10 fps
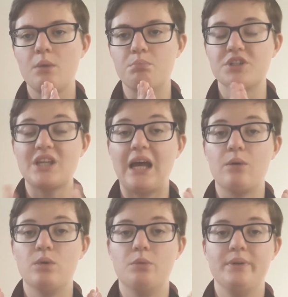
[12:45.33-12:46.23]
But I
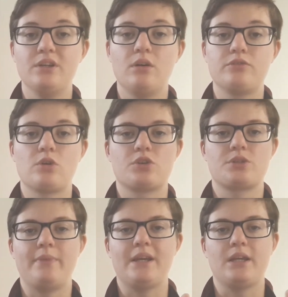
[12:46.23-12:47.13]
will be, of
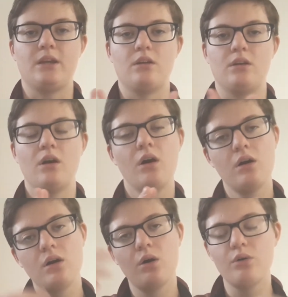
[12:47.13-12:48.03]
course, making a
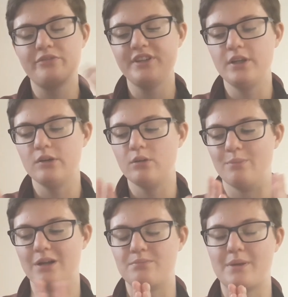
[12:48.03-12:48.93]
whole video
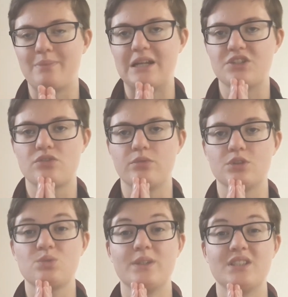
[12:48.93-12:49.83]
about my plans
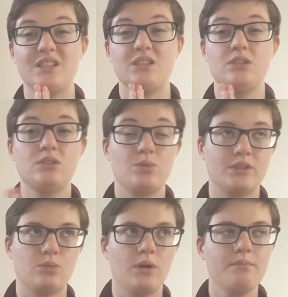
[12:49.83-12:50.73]
for
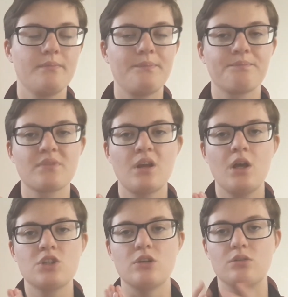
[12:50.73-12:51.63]
2021.
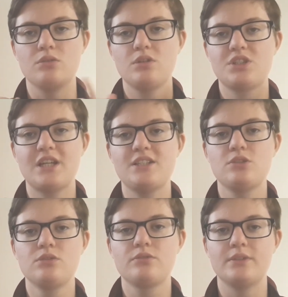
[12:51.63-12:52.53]
So stay
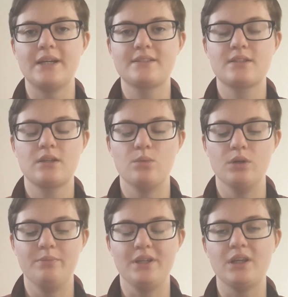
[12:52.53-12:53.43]
tuned for that.
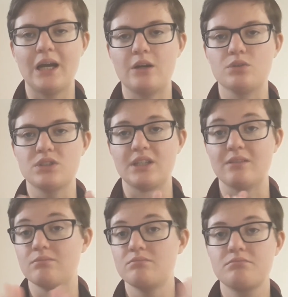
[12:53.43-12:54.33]
We'll be out
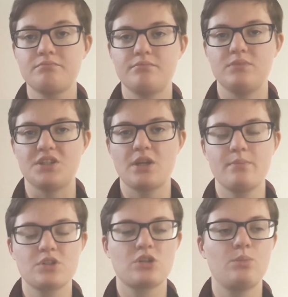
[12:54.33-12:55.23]
in
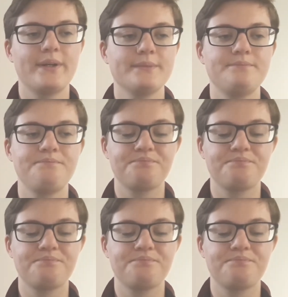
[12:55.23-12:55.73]
December somewhere.